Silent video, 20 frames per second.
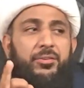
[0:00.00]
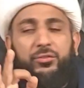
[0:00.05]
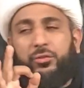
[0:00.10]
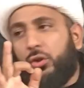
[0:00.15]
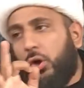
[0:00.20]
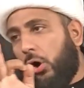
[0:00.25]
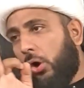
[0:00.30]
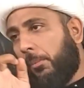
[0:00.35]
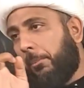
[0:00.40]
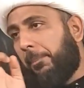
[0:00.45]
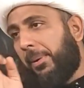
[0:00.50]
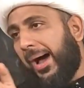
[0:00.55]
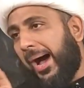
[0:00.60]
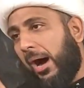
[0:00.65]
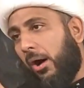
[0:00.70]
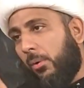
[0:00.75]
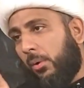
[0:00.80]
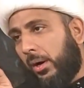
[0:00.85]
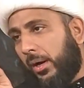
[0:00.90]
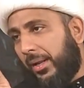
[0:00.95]
is no
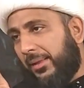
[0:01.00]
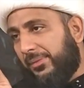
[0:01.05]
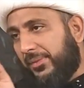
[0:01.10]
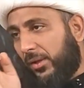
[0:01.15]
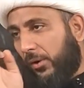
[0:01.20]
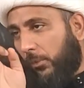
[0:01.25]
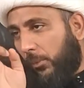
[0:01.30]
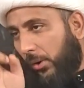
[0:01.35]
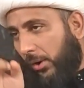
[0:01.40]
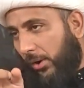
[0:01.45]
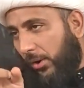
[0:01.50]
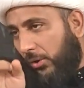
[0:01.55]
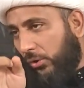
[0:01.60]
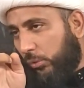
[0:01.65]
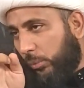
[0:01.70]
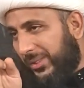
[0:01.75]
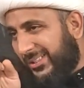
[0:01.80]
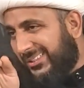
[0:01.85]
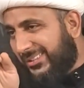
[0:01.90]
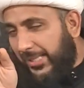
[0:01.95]
power in the
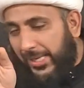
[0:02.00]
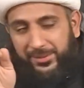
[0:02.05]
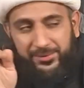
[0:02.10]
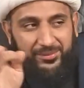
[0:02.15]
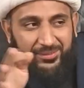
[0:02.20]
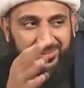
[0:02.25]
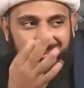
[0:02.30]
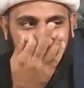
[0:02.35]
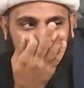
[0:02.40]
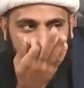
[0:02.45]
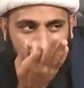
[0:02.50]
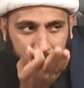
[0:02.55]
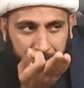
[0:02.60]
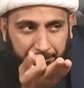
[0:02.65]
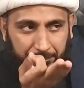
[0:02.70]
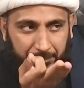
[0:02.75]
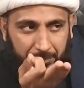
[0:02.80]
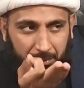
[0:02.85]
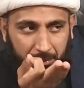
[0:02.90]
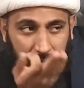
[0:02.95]
world which can
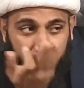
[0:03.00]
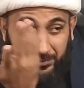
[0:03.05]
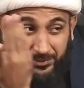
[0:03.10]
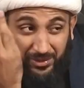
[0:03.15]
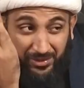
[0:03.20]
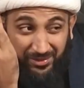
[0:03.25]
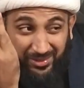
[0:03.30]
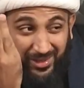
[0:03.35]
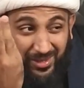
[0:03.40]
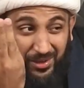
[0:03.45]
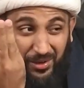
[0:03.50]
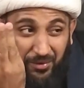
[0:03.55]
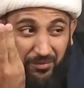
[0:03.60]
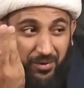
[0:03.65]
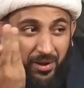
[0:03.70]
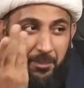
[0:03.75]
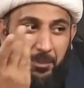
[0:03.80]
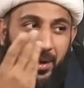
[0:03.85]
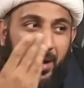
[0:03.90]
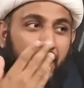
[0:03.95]
stop the dhikr
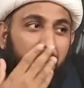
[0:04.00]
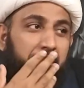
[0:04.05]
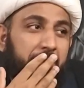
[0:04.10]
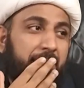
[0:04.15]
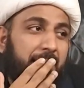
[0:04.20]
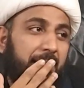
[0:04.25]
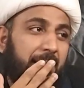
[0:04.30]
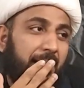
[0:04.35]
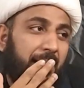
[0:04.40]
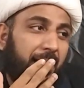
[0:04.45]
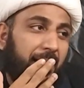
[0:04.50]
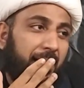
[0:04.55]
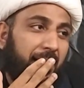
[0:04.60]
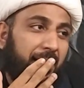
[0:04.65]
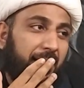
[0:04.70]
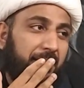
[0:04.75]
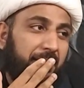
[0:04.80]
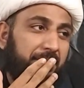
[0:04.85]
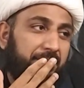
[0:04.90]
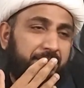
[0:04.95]
of Abu Abdullah.
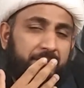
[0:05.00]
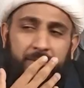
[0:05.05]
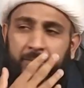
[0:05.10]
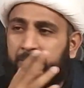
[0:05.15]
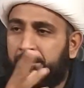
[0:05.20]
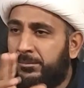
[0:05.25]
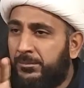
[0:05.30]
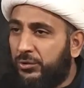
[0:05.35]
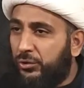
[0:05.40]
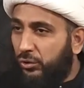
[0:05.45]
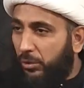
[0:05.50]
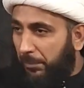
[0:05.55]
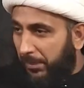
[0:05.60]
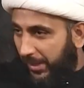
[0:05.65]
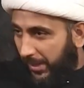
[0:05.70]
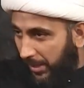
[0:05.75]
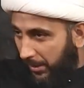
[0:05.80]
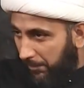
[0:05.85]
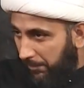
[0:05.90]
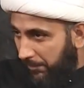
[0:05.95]
So
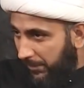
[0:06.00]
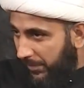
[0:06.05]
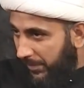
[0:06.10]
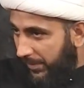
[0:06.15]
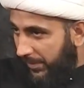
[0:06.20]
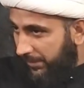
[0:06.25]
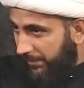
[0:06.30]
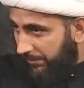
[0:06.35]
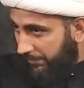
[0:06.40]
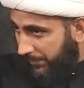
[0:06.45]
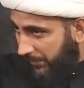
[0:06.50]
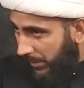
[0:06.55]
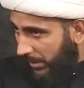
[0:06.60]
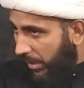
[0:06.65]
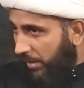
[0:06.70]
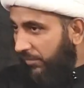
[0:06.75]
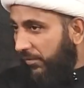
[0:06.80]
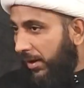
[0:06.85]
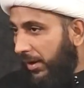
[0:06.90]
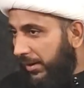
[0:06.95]
become
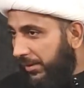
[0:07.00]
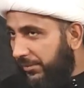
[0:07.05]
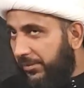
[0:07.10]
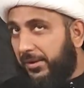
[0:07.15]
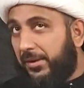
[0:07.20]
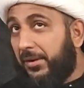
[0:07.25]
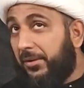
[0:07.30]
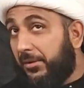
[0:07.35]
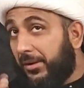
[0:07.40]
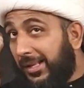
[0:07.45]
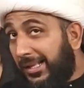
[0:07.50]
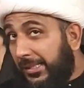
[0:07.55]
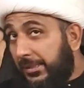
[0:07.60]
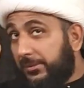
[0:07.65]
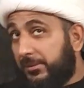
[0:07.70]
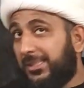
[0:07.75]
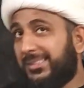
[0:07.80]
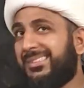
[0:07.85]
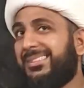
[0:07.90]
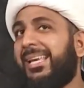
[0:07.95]
a volunteer.
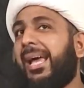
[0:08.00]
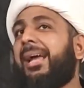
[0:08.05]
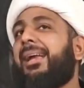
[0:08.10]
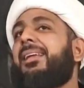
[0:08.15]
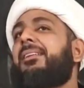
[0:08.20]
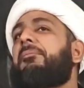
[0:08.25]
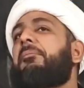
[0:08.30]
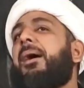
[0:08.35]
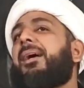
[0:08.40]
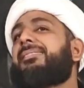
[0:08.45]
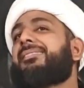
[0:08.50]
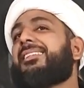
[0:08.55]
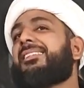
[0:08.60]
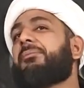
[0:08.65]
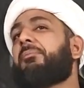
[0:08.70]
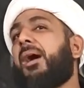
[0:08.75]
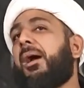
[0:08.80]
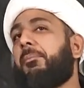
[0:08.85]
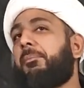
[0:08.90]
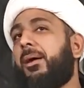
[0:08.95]
The second
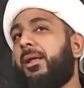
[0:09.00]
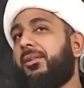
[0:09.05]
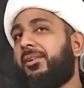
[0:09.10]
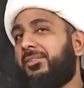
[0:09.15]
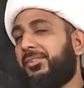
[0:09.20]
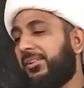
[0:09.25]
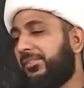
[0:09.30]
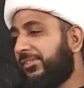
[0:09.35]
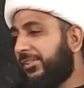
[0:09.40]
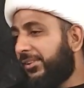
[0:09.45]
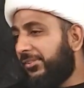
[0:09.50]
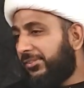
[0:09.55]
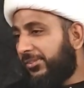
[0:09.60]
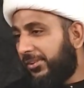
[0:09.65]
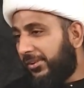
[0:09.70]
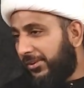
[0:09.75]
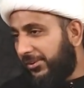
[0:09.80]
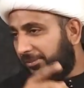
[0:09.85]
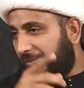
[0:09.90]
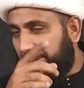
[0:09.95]
message, my brothers and
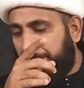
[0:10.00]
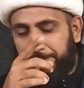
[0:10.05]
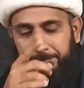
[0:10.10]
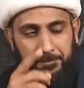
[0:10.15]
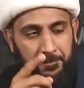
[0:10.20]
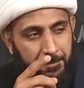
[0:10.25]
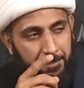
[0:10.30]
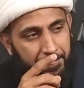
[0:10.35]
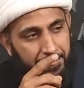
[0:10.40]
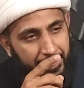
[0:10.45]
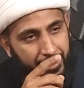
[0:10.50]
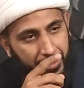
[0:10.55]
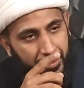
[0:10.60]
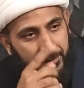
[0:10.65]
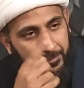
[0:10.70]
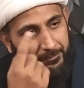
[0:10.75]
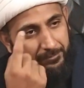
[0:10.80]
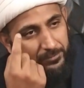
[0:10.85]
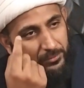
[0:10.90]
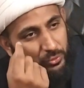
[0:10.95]
sisters,
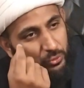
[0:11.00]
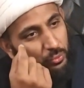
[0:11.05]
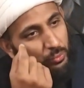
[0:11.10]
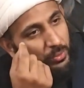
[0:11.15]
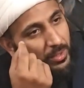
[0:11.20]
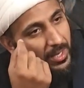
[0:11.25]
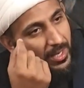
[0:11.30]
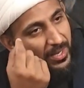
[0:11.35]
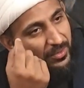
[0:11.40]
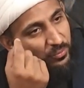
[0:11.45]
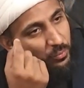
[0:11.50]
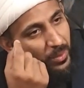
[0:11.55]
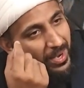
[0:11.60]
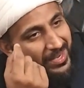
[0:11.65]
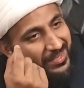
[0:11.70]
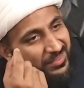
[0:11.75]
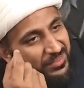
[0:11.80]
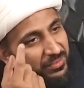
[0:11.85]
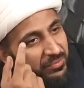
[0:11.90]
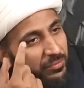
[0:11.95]
do not
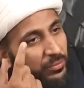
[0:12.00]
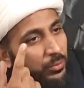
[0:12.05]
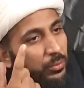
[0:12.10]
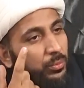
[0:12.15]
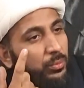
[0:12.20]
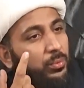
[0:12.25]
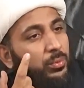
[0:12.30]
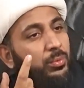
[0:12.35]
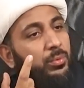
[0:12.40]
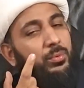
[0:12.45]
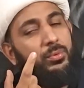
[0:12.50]
waste food.